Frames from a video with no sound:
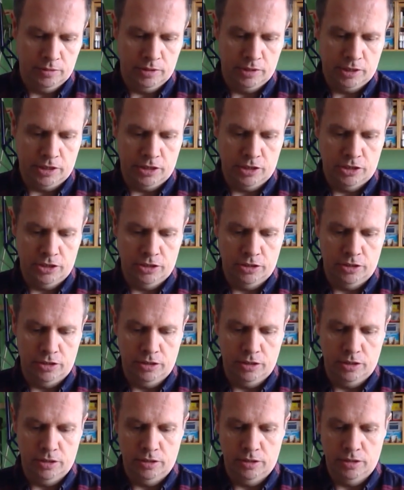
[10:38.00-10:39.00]
and that should
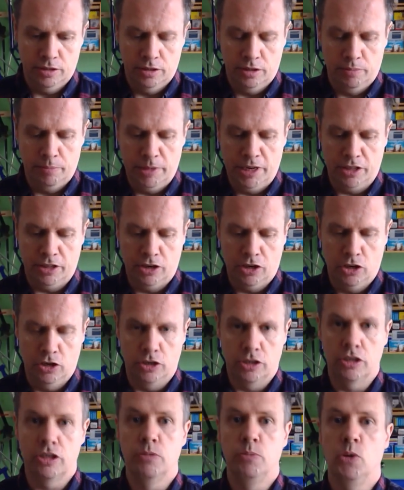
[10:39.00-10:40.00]
make the
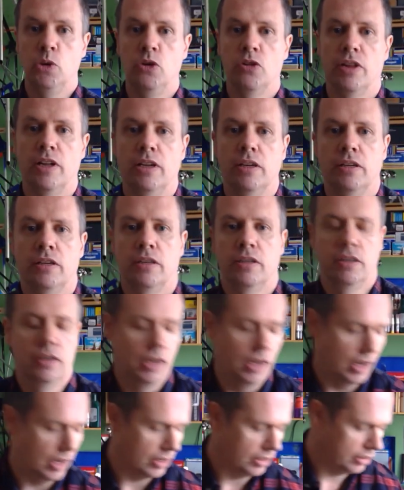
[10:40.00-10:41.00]
cut smoother
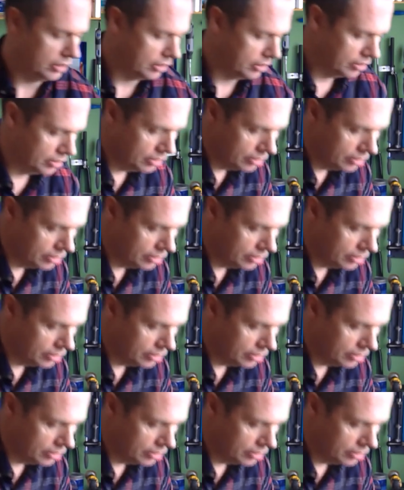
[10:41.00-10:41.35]
and